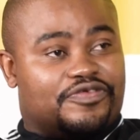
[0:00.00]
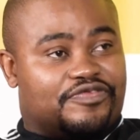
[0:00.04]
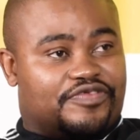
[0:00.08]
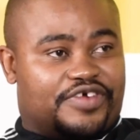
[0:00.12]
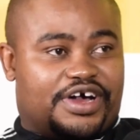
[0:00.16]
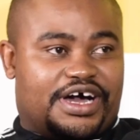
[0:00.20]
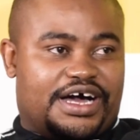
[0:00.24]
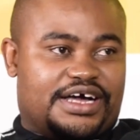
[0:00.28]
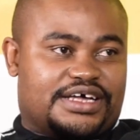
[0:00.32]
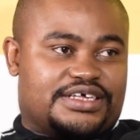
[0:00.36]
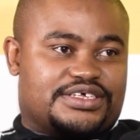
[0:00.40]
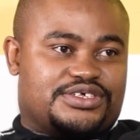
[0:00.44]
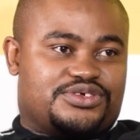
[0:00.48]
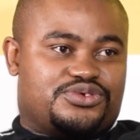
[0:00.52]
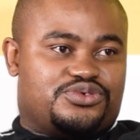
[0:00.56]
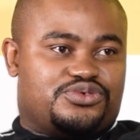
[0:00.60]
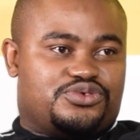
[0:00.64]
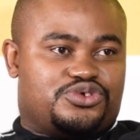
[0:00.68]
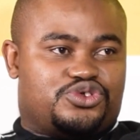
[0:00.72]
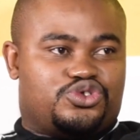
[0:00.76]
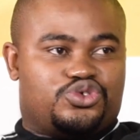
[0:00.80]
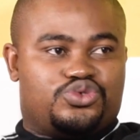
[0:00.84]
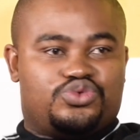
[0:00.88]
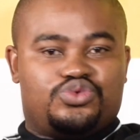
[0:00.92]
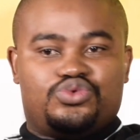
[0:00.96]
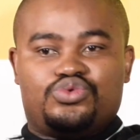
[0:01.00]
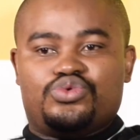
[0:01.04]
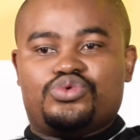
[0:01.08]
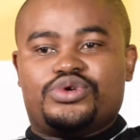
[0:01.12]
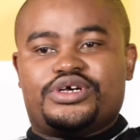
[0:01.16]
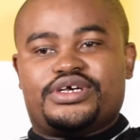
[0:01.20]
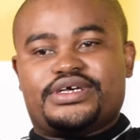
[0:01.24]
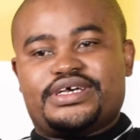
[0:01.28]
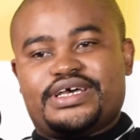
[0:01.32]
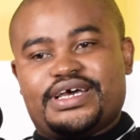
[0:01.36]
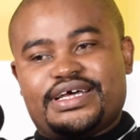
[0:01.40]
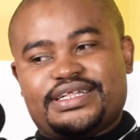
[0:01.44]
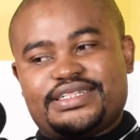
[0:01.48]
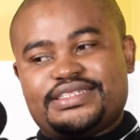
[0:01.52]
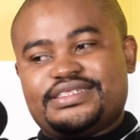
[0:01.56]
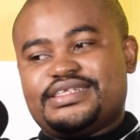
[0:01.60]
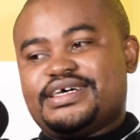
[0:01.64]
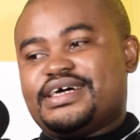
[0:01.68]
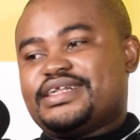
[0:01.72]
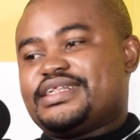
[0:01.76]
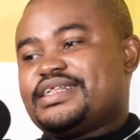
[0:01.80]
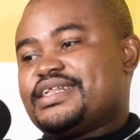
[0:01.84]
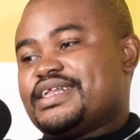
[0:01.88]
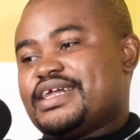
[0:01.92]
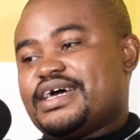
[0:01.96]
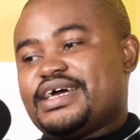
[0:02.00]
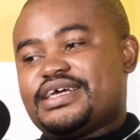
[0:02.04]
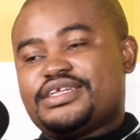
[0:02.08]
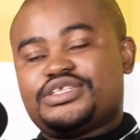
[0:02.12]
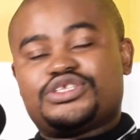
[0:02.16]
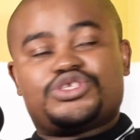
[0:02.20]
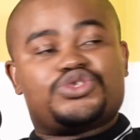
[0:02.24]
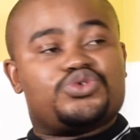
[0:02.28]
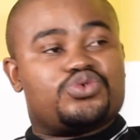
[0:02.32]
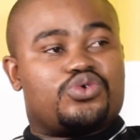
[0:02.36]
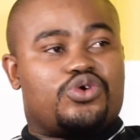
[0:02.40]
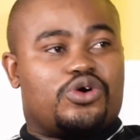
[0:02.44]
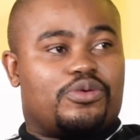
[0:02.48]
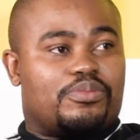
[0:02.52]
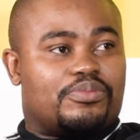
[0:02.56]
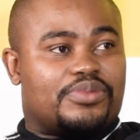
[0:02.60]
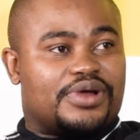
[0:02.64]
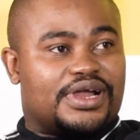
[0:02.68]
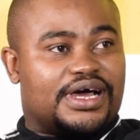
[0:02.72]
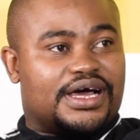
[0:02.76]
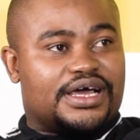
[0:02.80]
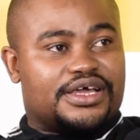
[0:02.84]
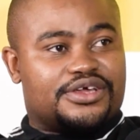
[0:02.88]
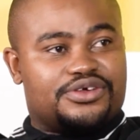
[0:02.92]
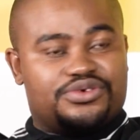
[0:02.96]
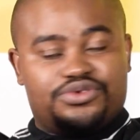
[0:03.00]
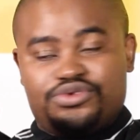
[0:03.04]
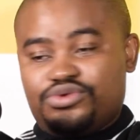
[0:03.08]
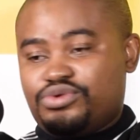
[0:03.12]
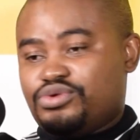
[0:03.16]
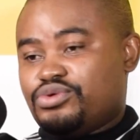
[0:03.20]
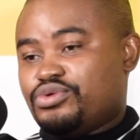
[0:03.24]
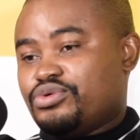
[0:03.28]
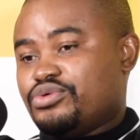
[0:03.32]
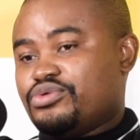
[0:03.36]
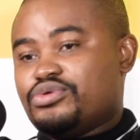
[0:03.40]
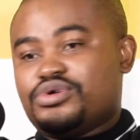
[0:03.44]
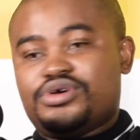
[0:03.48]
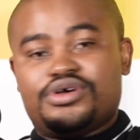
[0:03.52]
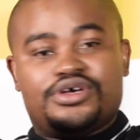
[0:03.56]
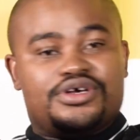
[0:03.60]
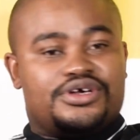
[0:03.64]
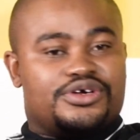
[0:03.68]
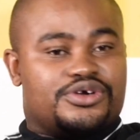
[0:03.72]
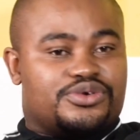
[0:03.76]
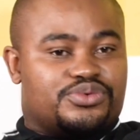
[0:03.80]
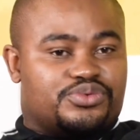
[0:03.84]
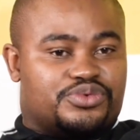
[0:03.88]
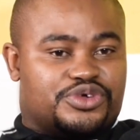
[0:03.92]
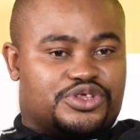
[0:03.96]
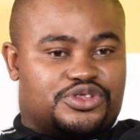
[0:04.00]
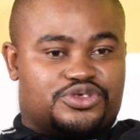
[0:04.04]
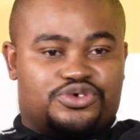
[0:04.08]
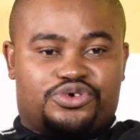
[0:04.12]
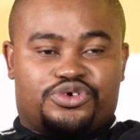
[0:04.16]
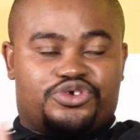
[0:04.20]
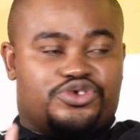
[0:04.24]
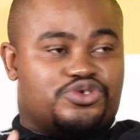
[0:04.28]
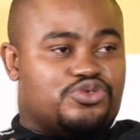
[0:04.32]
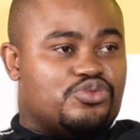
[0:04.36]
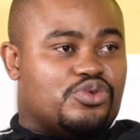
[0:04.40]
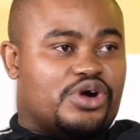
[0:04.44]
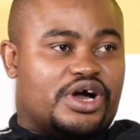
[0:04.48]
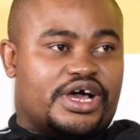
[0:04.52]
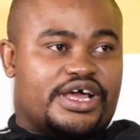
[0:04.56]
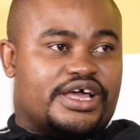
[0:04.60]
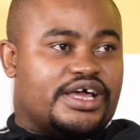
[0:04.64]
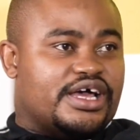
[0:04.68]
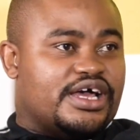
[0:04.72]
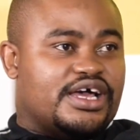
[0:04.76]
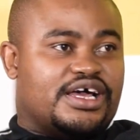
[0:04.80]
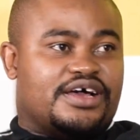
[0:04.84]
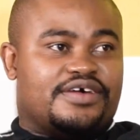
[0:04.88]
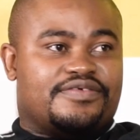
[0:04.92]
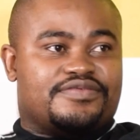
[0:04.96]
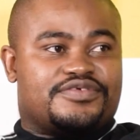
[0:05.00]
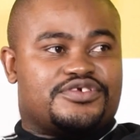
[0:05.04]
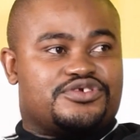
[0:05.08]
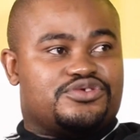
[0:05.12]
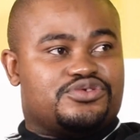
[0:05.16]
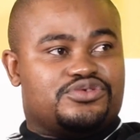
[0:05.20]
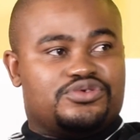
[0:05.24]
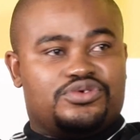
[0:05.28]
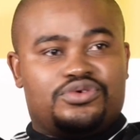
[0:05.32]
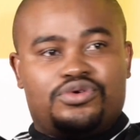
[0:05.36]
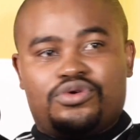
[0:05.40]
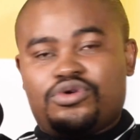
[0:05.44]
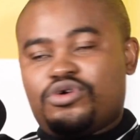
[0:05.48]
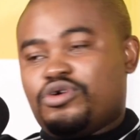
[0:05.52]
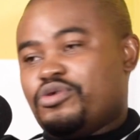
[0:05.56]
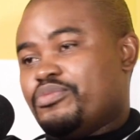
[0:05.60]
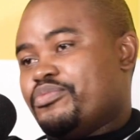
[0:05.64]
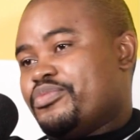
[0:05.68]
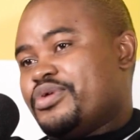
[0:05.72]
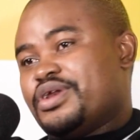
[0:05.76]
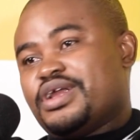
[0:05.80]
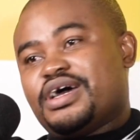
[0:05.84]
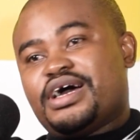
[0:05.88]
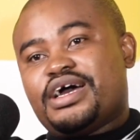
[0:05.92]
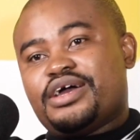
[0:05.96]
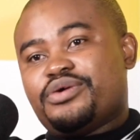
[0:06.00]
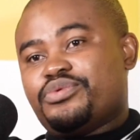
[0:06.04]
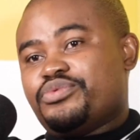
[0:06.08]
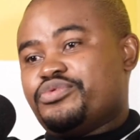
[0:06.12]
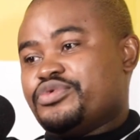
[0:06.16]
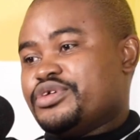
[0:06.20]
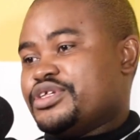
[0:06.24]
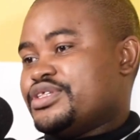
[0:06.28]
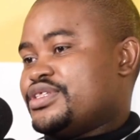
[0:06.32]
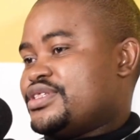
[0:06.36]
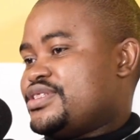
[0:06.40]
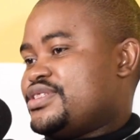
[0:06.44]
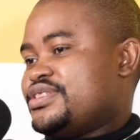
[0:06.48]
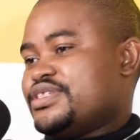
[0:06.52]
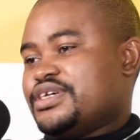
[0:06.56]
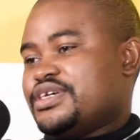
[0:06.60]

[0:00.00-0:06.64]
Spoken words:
guys, to get their clients to comply, with your UIFs, comply with